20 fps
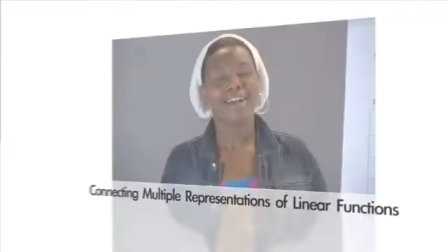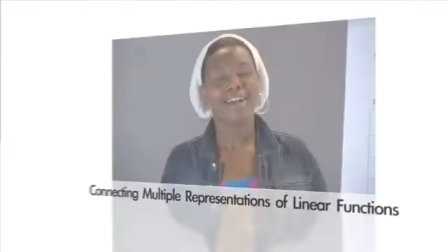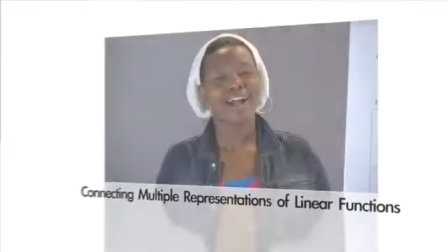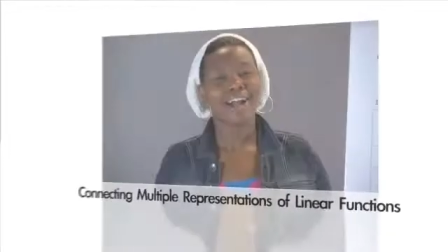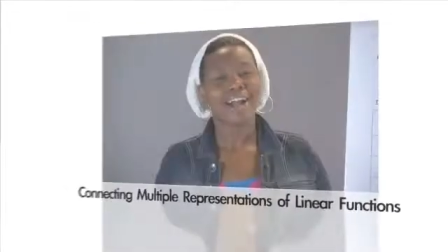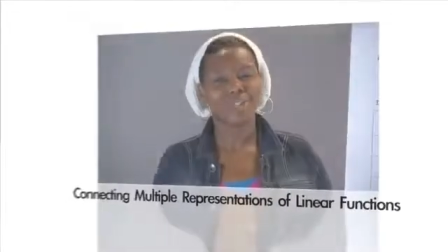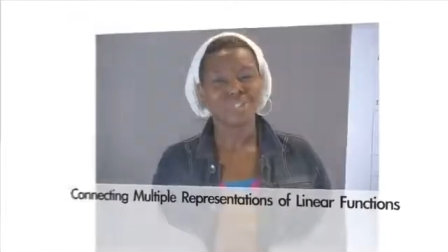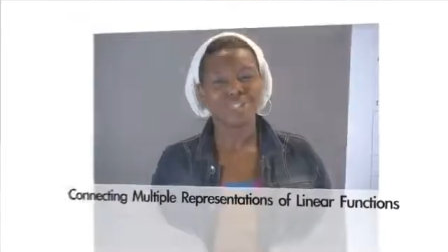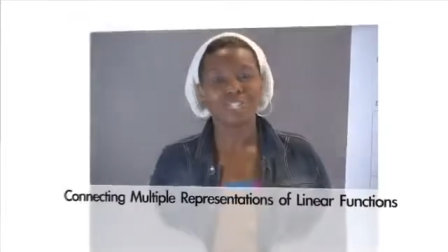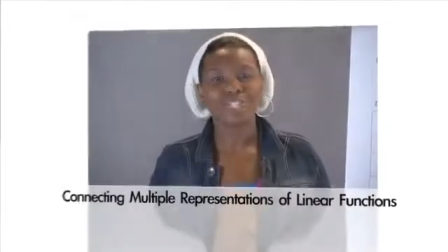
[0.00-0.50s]

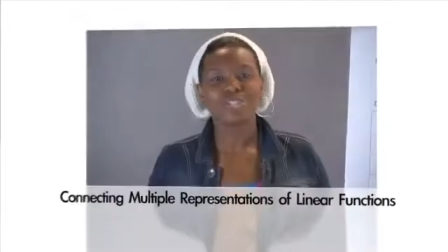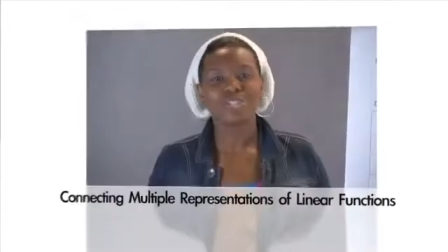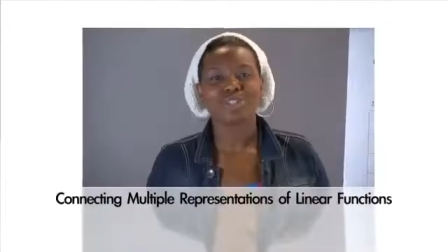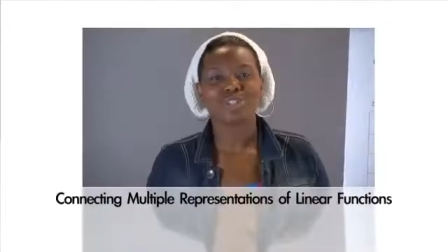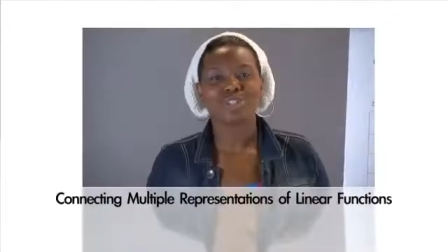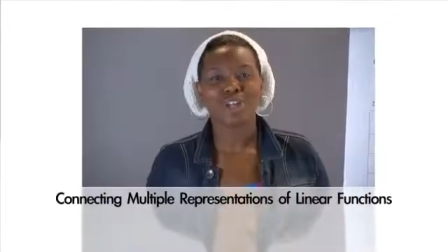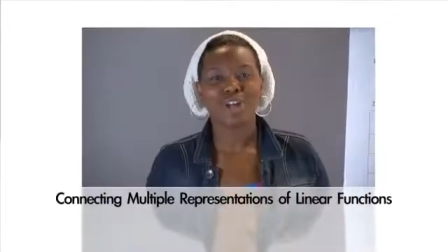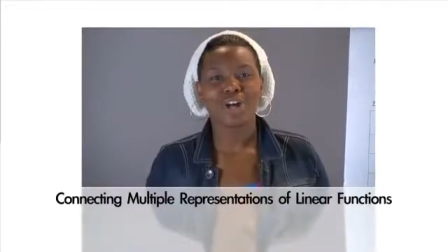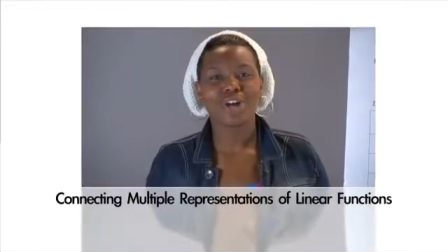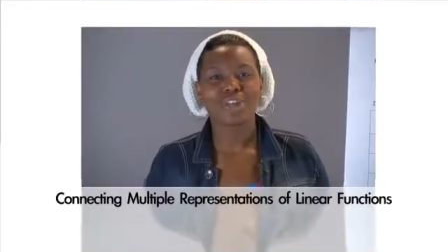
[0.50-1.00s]
Our teachers
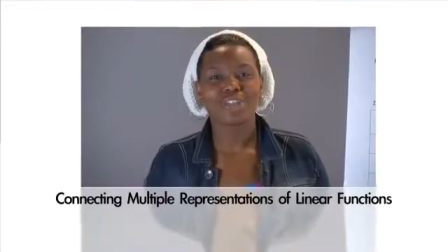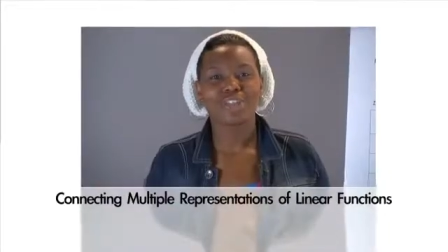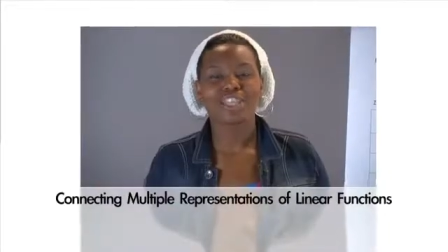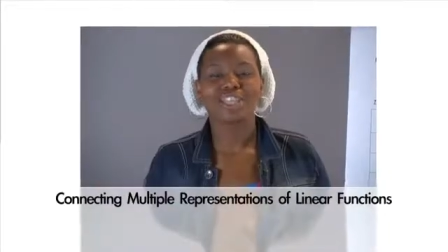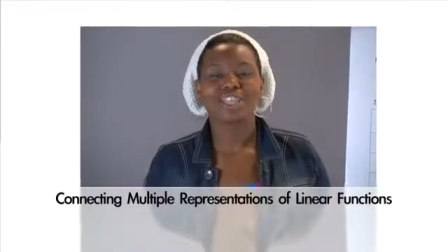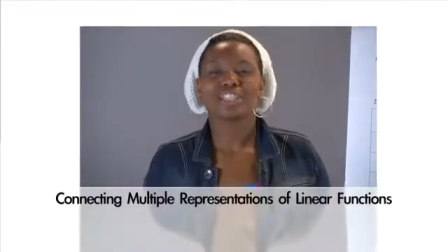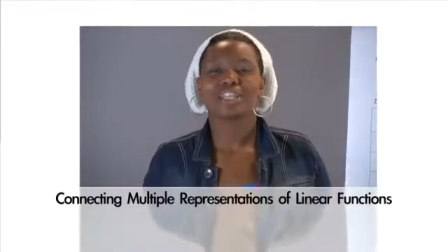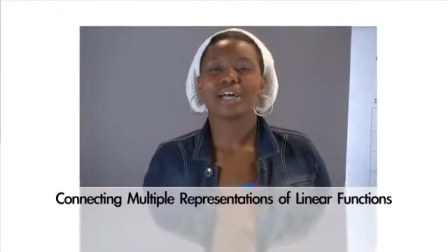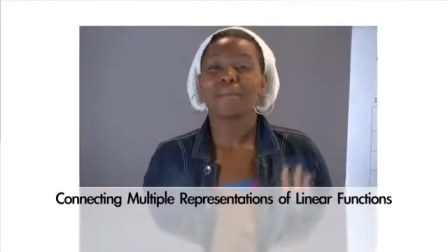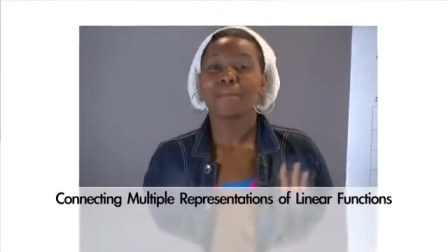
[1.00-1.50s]
call
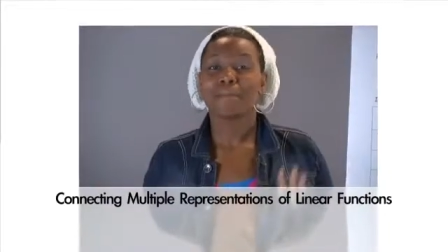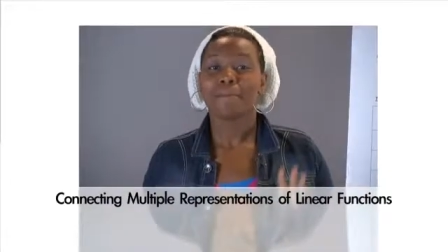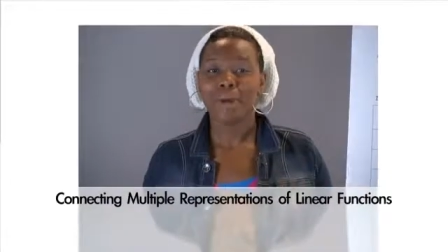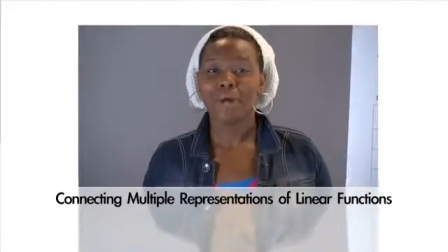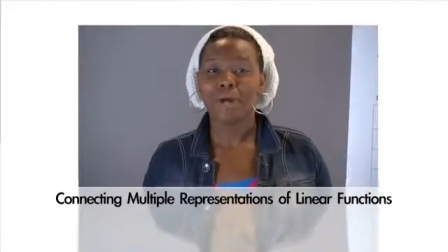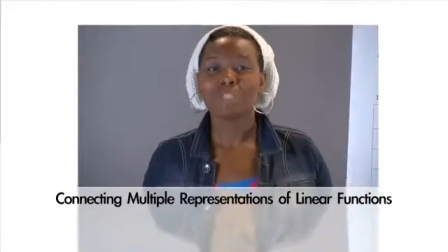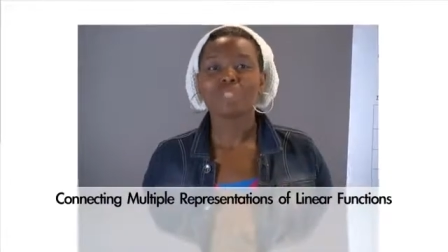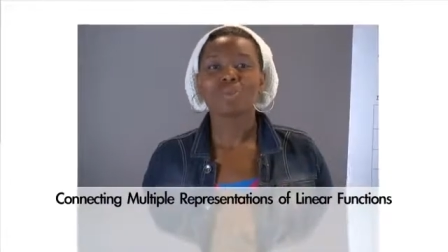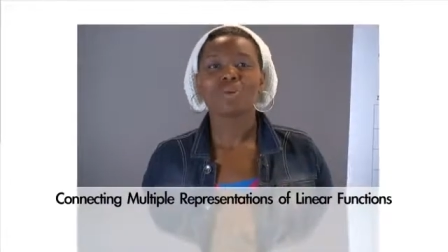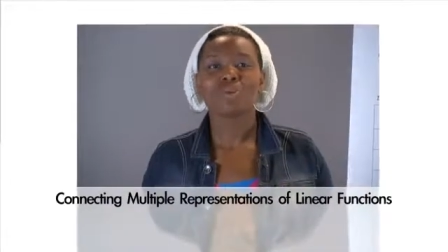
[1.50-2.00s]
this
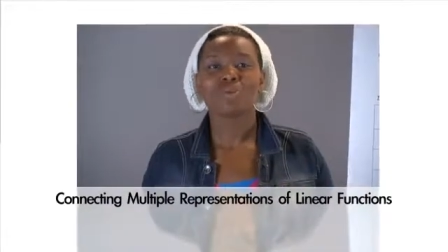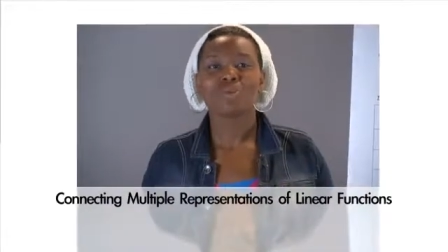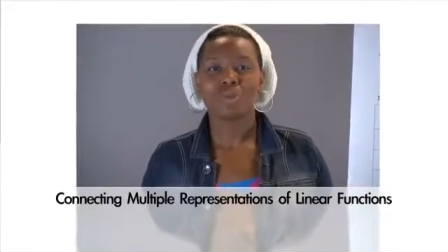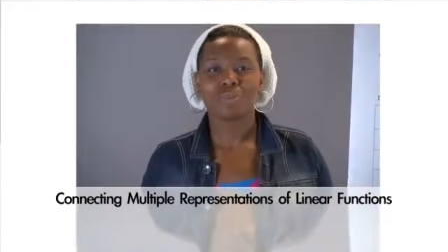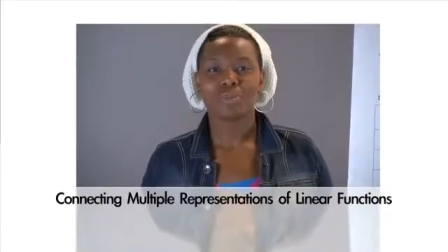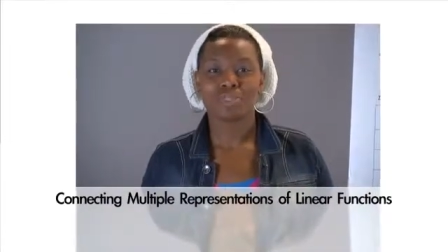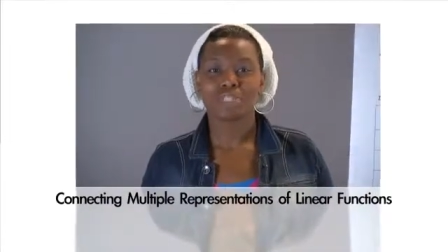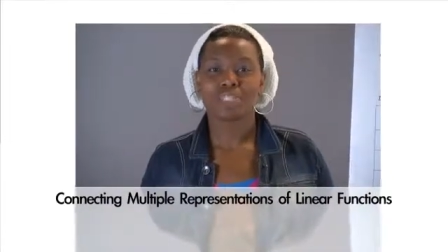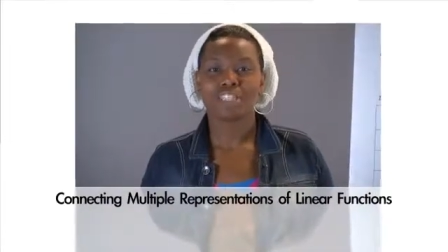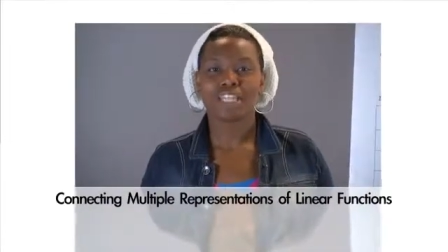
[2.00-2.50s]
multiple
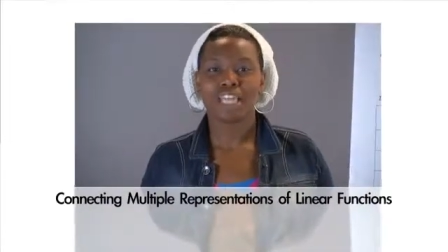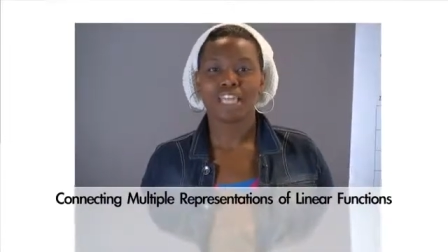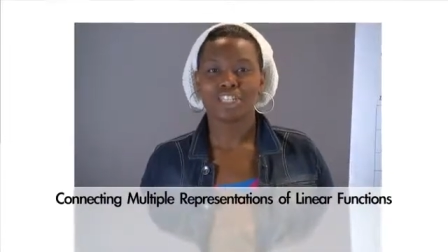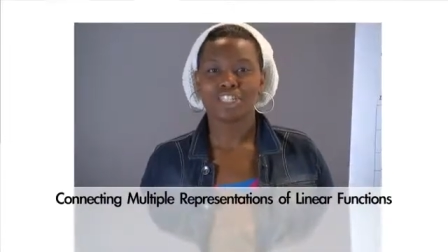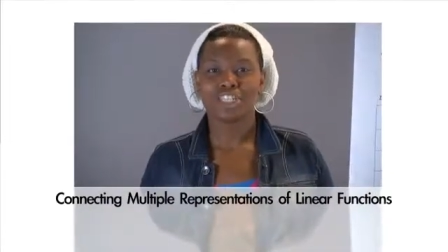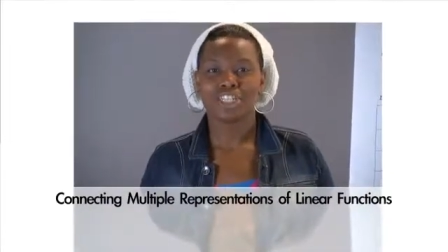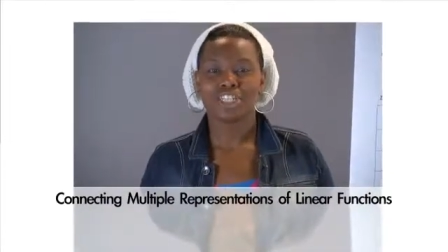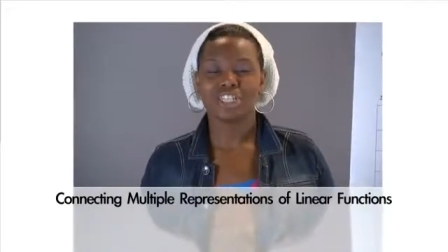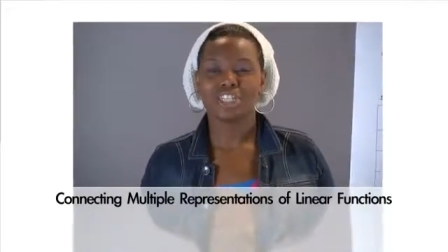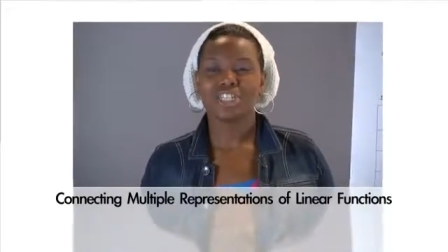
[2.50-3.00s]

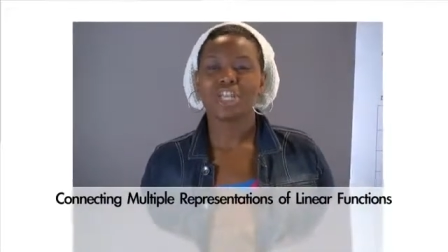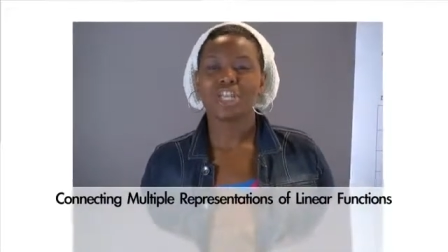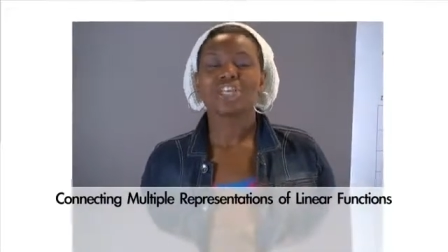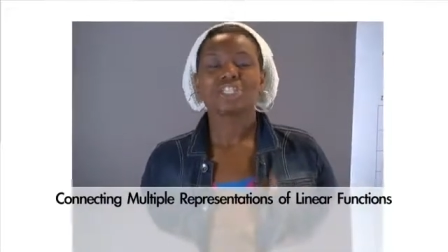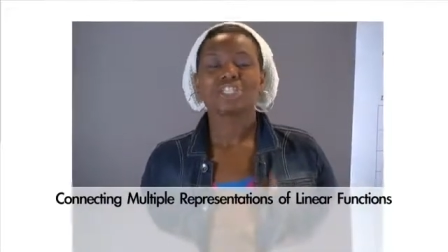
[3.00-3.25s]
representations.